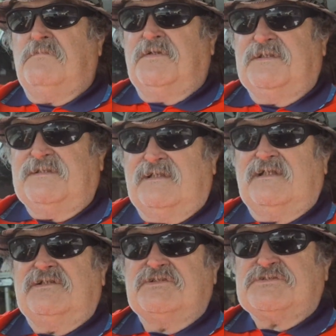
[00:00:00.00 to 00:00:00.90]
money and
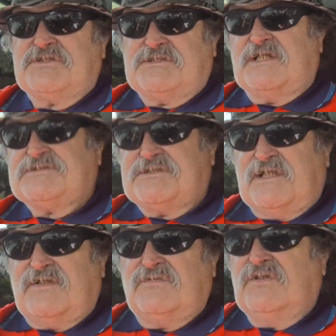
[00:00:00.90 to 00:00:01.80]
you're just a cash
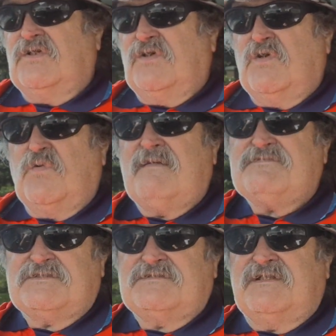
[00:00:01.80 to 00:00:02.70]
cow whoever's in